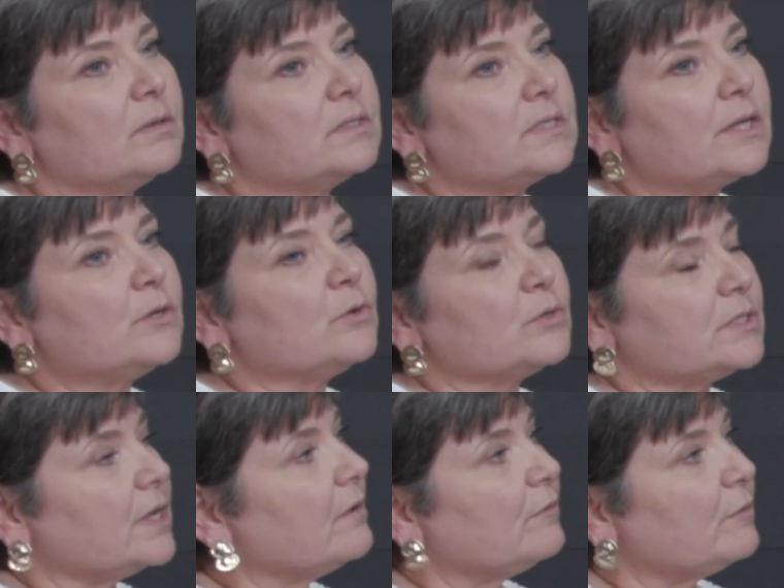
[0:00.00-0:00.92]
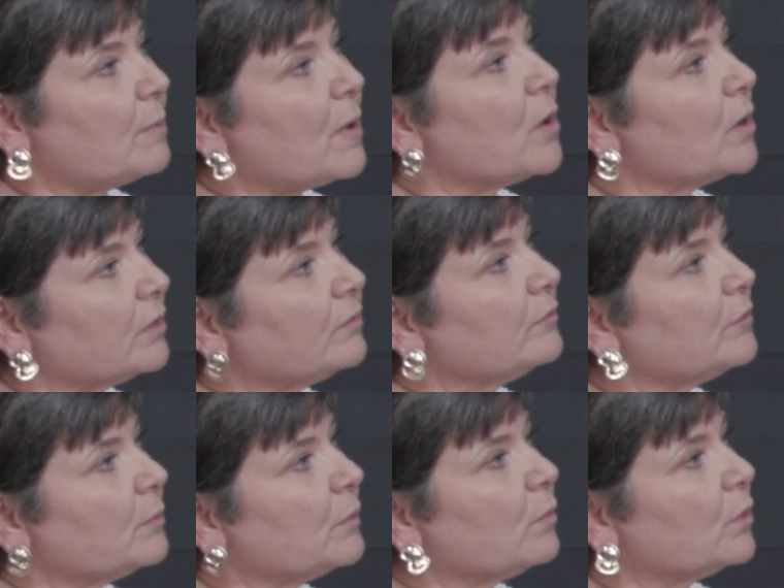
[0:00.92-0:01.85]
setting yourself apart
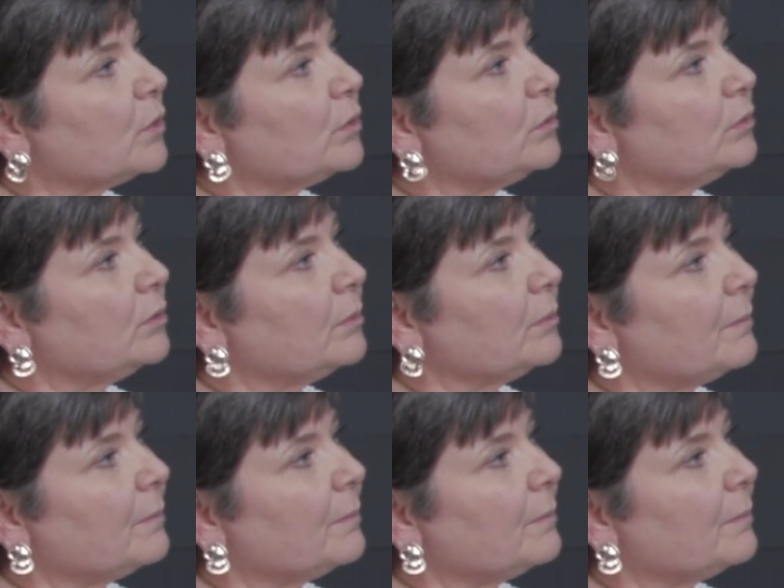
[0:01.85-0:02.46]
from the world,